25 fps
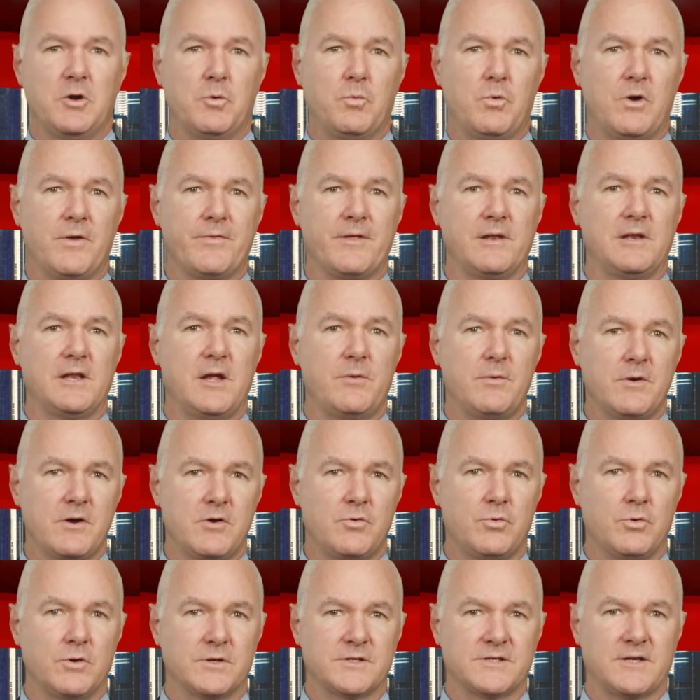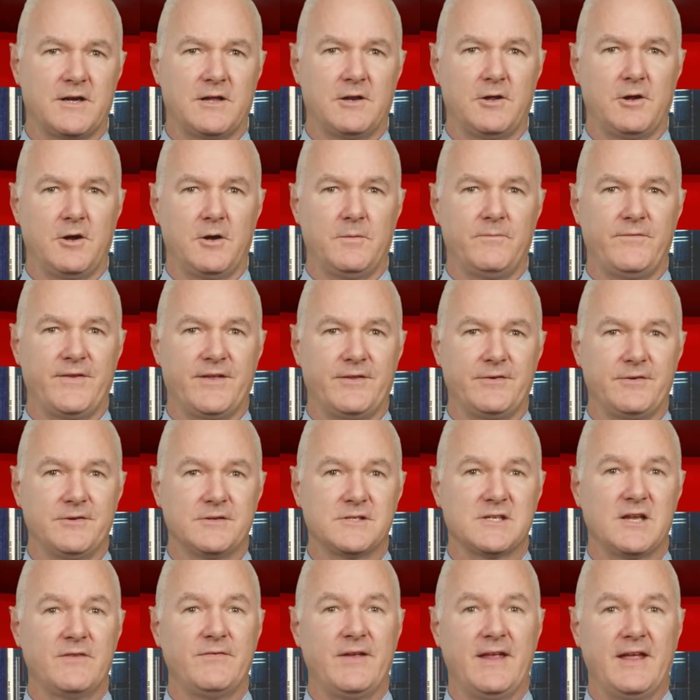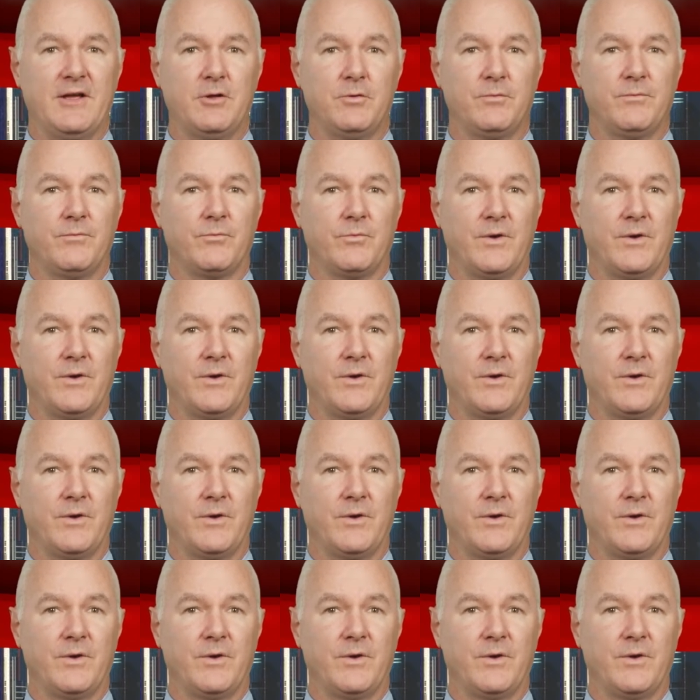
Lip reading: while the lower quartile home values have held